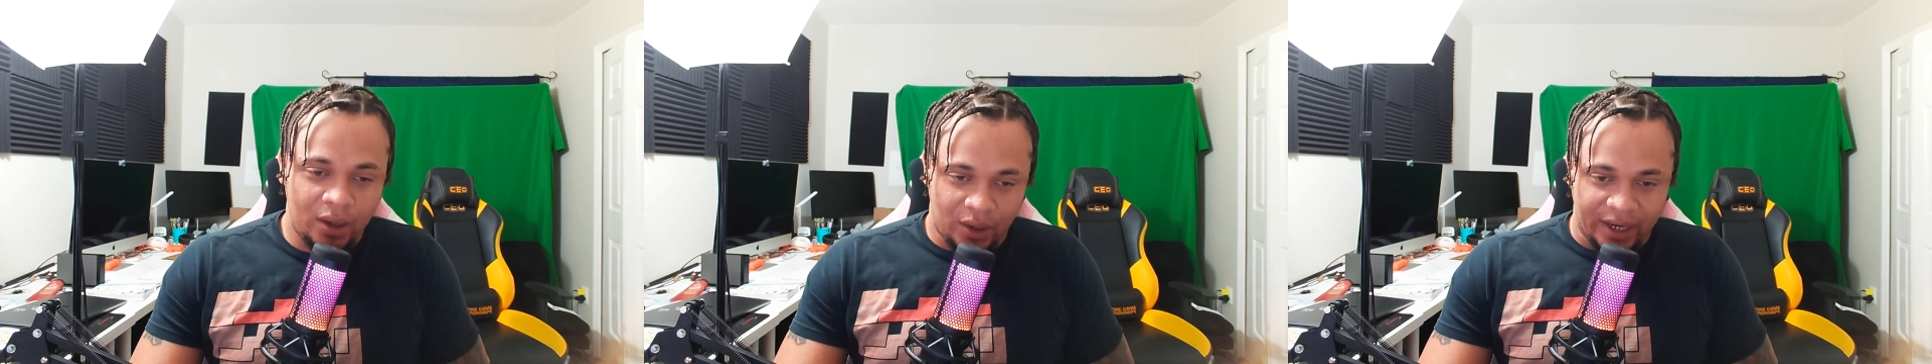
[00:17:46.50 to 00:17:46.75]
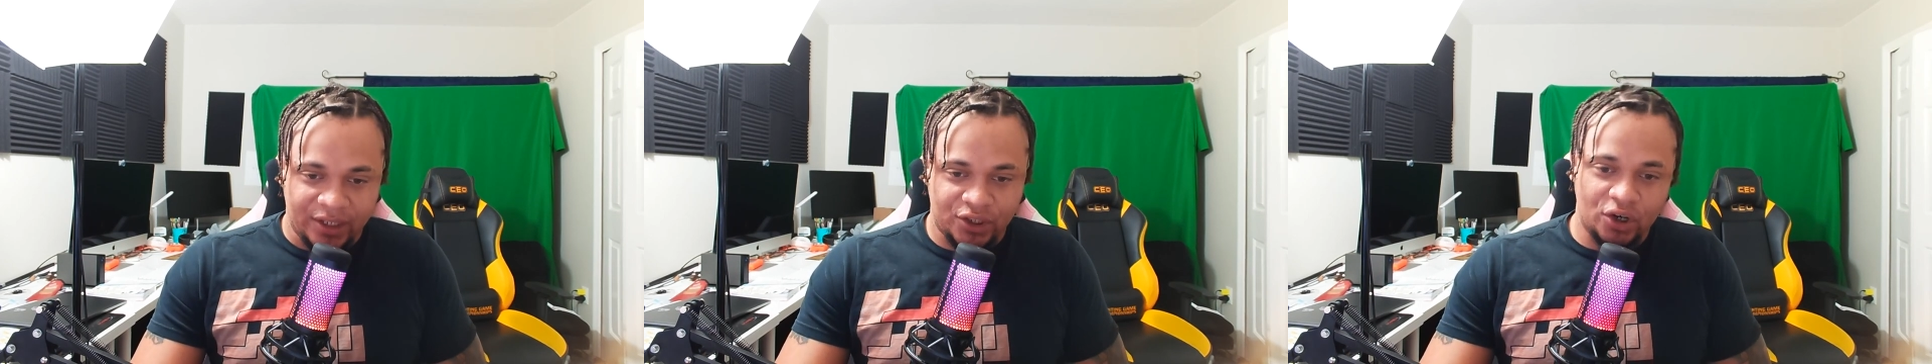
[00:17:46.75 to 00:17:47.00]

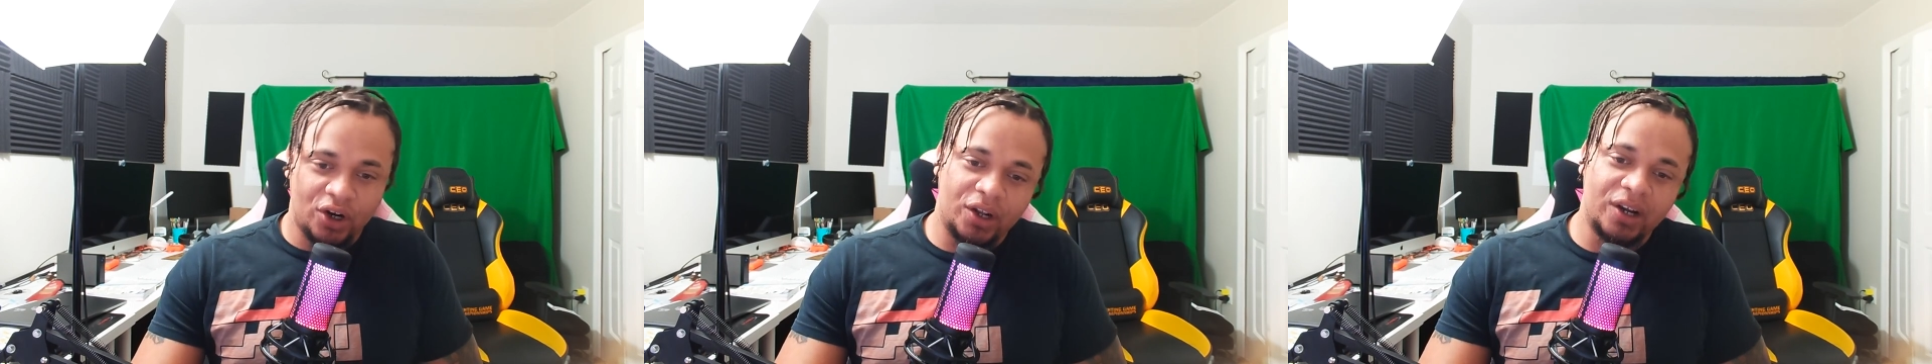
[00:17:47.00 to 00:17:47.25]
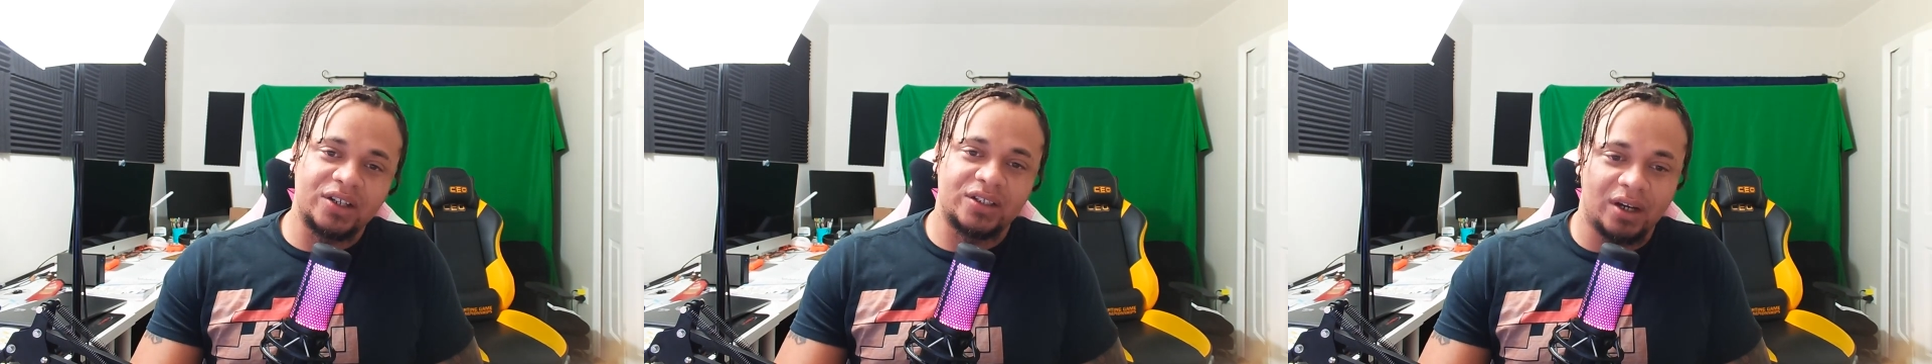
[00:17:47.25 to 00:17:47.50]
like, sure,
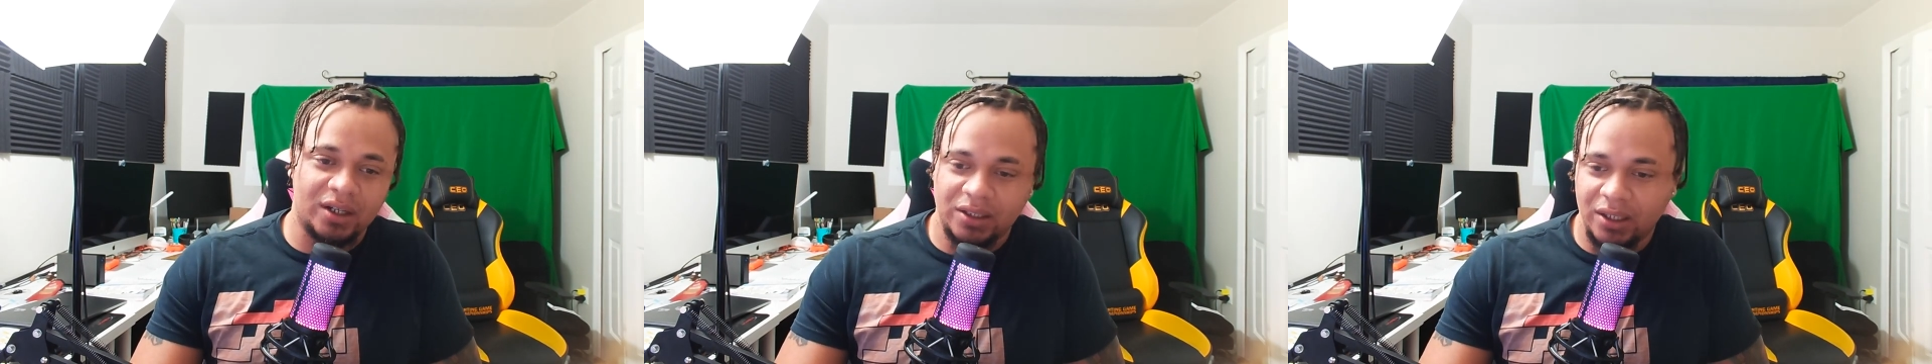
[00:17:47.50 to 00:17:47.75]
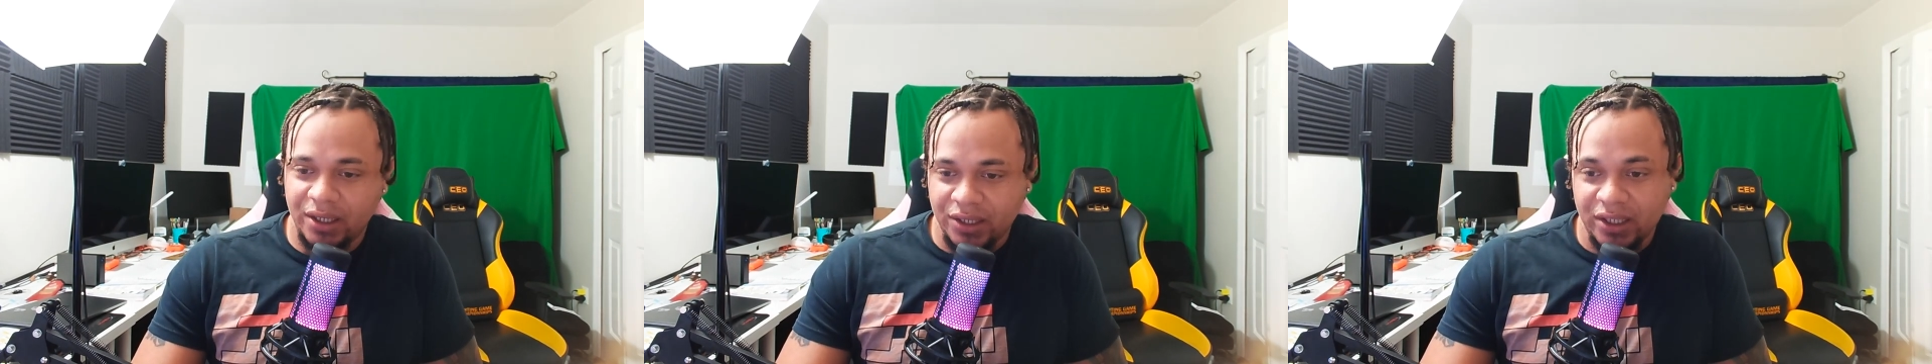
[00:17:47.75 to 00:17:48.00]
there's
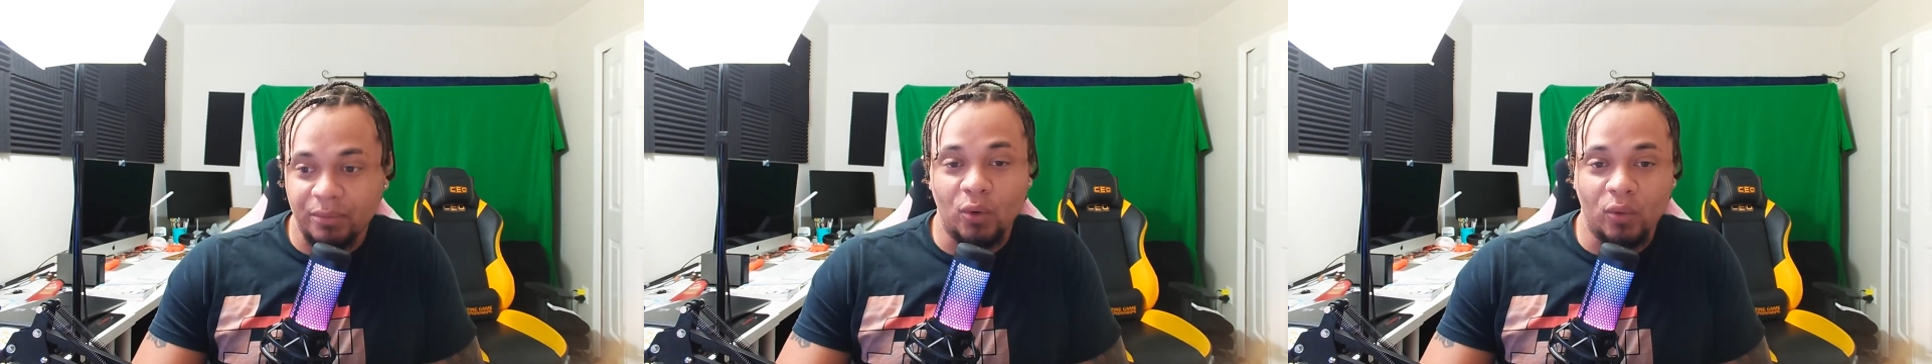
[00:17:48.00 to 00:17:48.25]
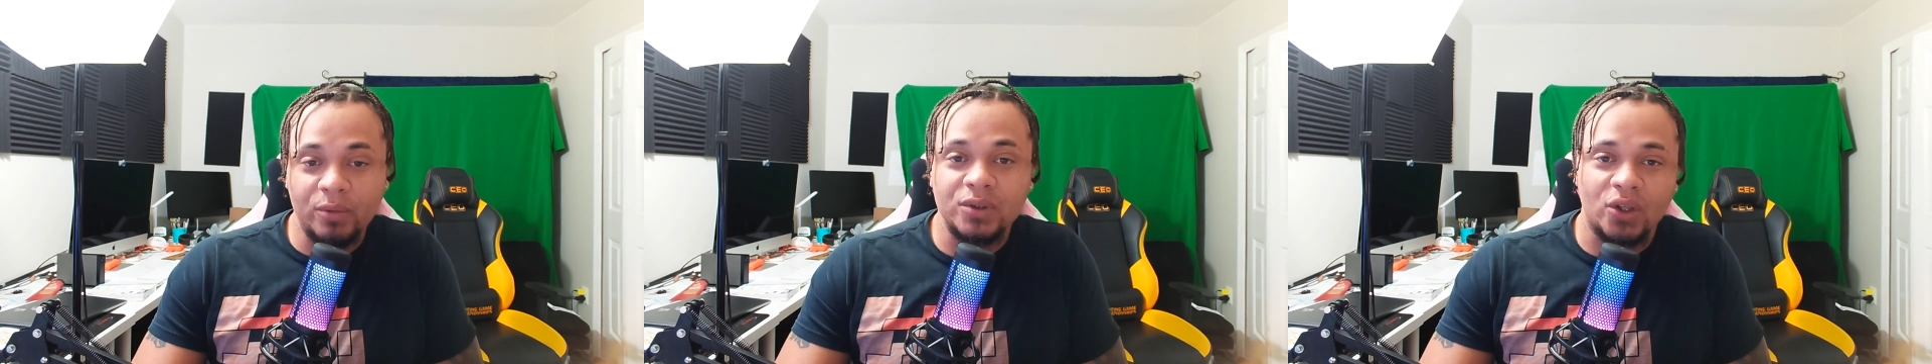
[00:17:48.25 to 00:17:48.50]
tussling and shit, but
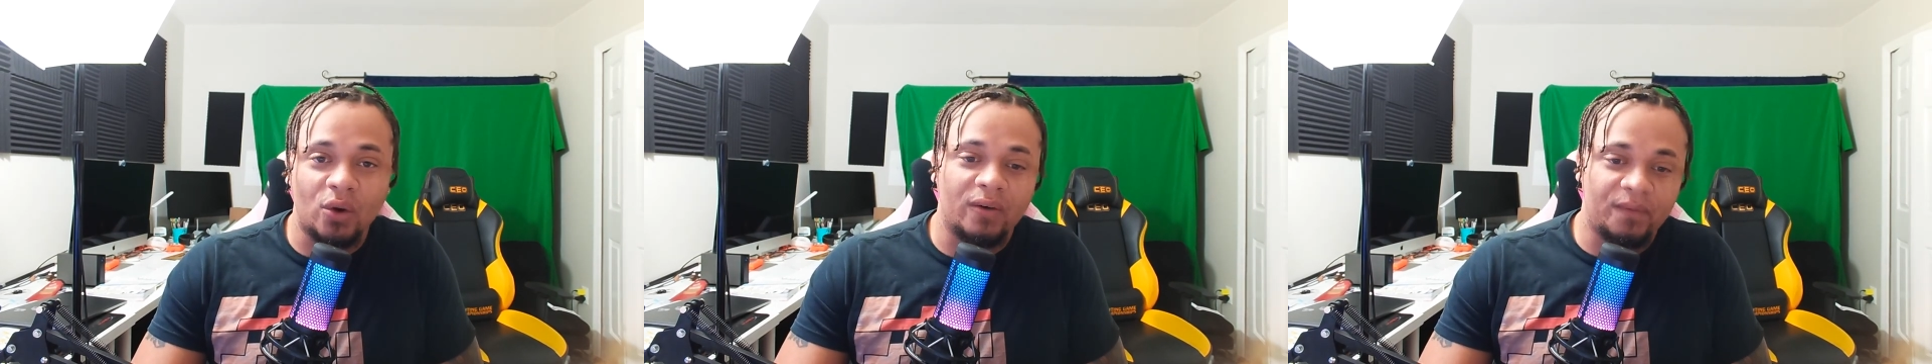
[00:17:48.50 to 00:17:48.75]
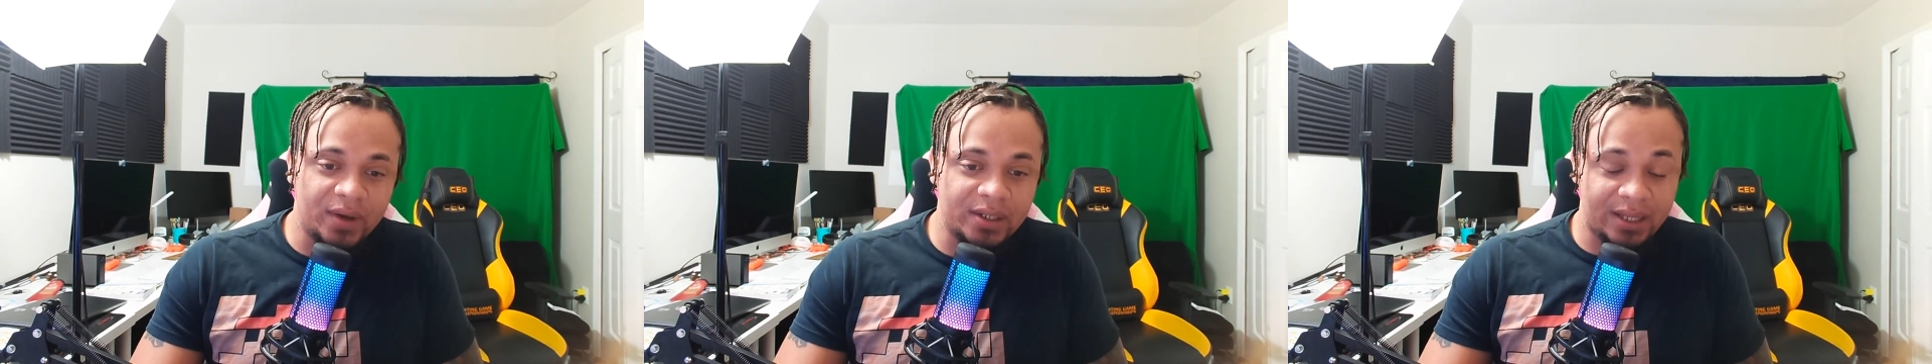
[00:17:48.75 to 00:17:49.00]
we was throwing
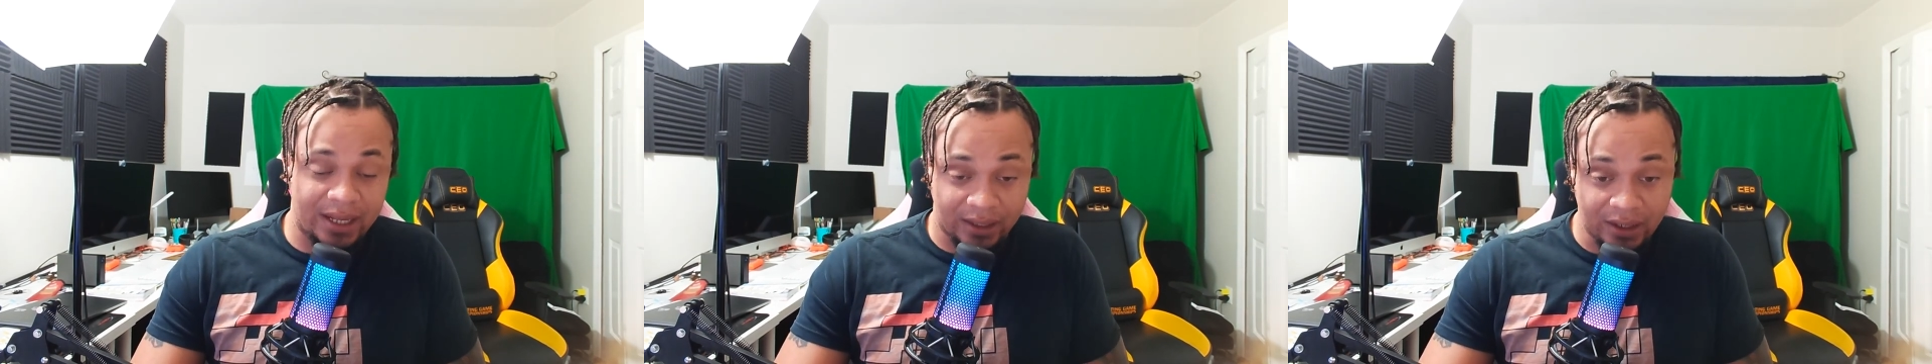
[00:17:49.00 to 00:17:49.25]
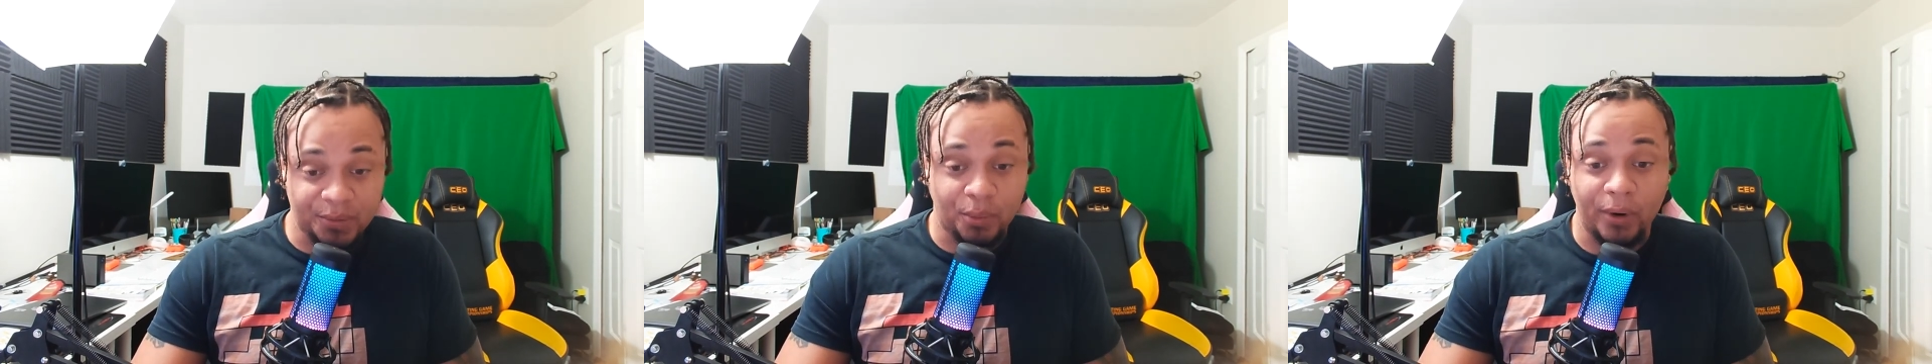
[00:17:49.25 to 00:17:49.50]
fists at
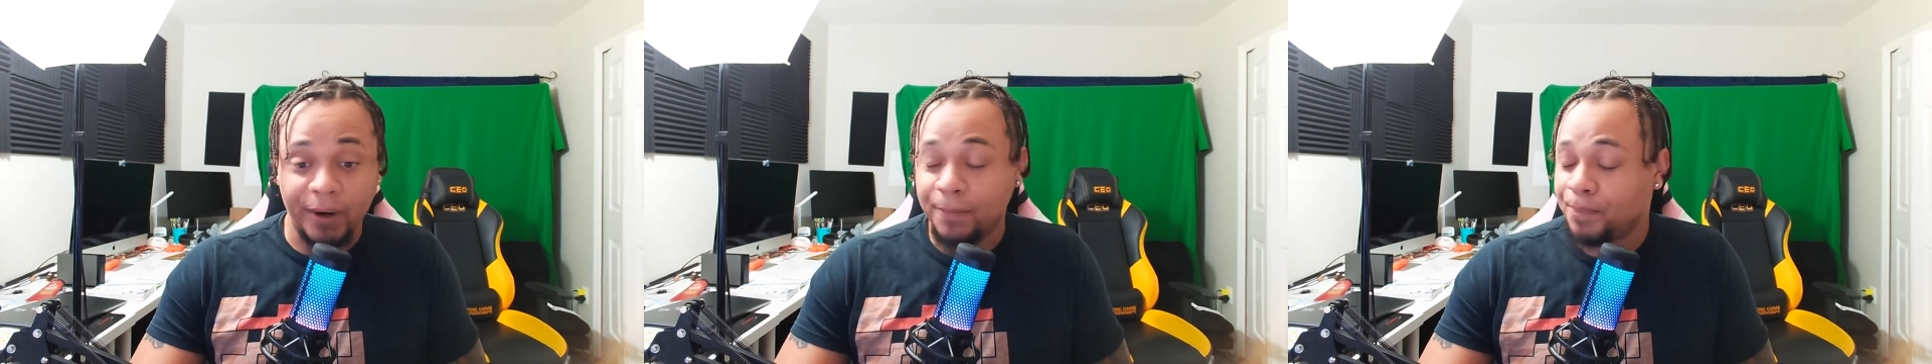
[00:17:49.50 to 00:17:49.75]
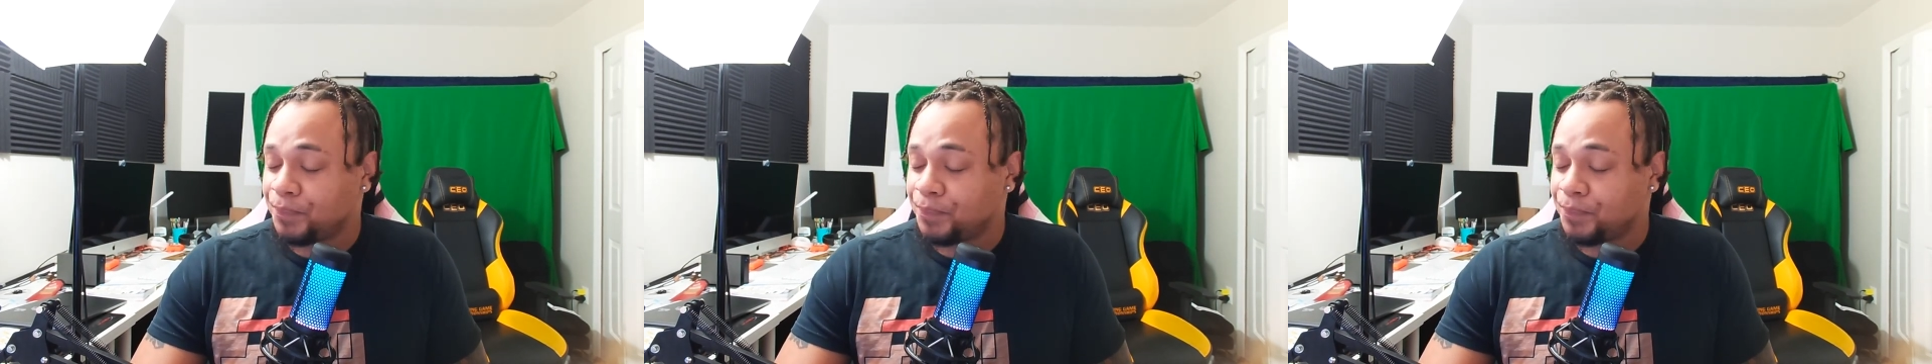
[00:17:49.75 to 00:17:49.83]
this point.